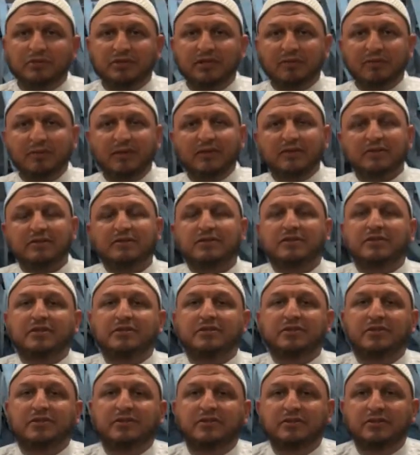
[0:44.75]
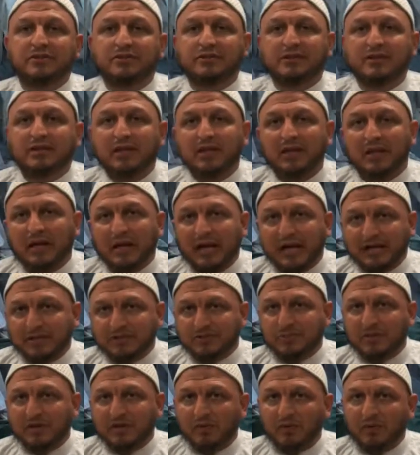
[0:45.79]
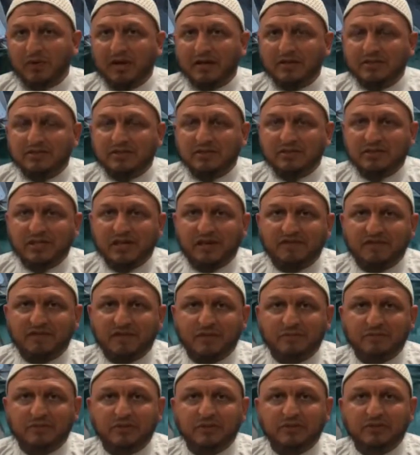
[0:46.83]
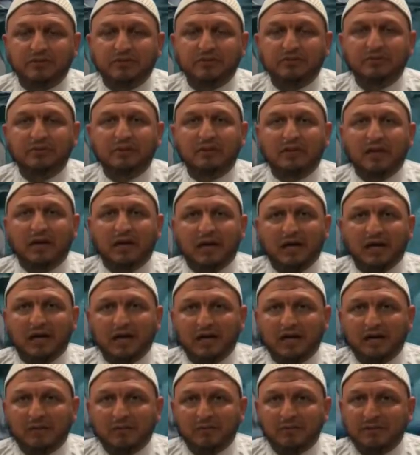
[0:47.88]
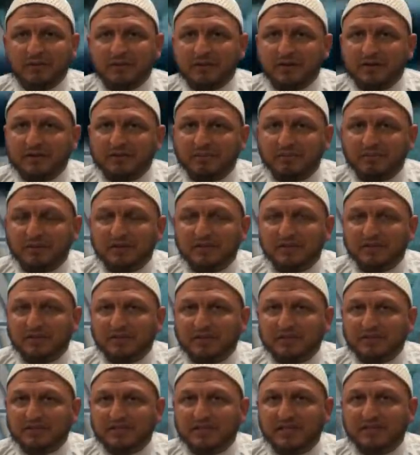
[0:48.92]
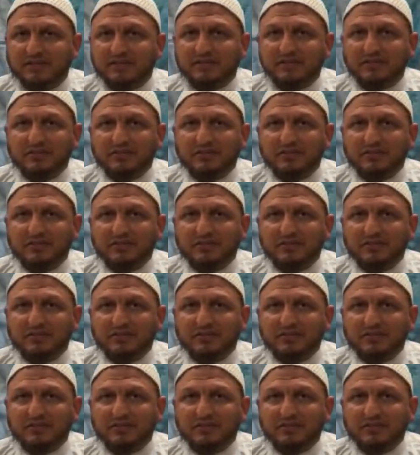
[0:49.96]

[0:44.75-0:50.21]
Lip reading: Dear brothers and sisters, it's been a while since I've come to you with another plea for the center.